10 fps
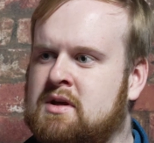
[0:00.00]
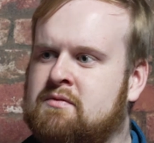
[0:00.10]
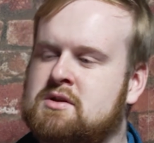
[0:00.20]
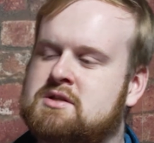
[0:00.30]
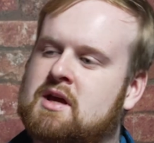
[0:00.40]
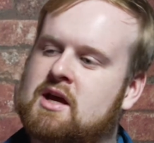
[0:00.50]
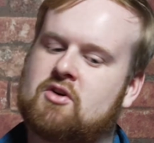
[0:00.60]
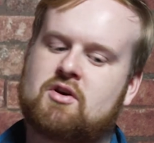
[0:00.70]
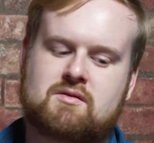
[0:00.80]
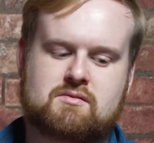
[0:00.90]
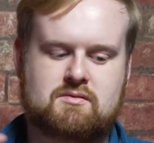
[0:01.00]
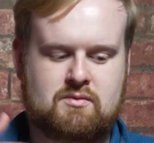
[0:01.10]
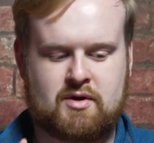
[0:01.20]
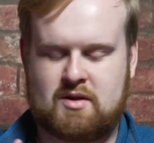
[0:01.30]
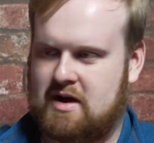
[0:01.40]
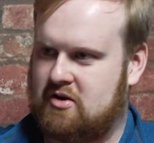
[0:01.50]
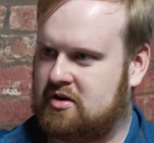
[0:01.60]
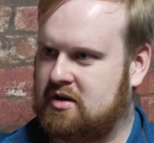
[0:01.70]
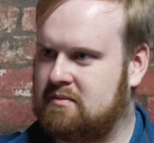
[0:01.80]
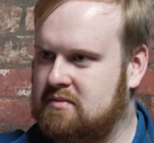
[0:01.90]
of difference here and with
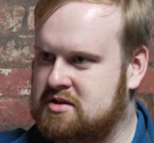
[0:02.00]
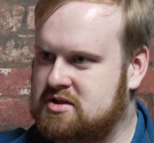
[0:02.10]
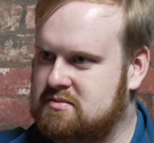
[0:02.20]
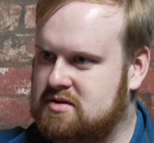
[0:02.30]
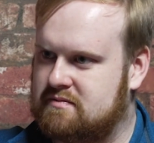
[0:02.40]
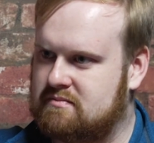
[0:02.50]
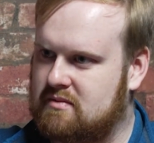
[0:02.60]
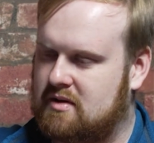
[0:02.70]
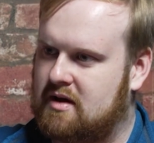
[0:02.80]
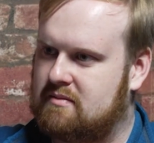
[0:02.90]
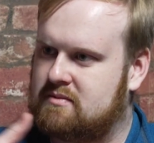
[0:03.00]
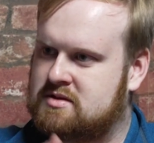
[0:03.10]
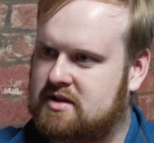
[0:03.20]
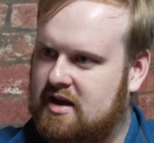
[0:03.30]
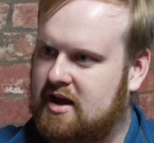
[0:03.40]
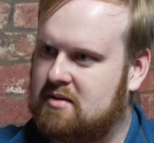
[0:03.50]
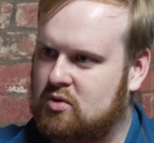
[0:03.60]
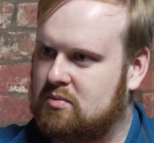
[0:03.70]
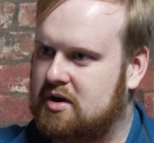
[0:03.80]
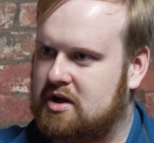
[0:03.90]
America in terms of, do they get
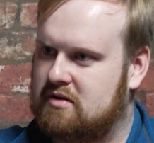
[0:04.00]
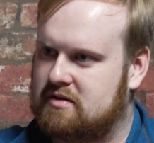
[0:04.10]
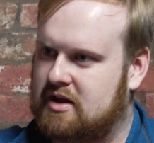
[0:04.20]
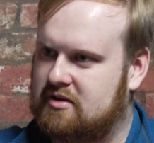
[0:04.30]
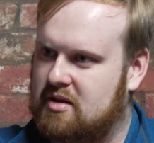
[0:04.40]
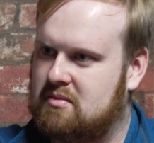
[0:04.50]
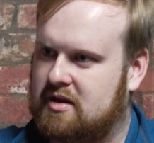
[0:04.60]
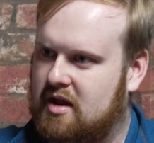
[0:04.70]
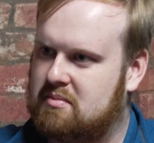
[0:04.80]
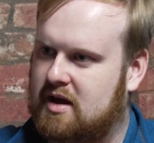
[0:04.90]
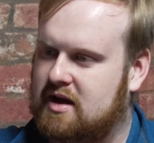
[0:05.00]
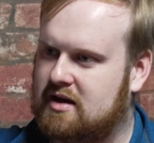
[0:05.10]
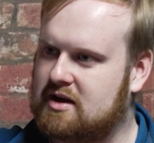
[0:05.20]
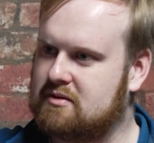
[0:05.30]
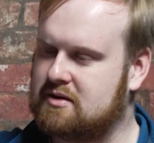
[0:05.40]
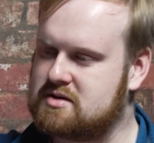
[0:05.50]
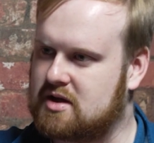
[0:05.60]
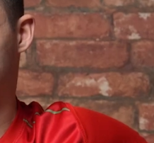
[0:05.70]
more money over there? Are they paid? How does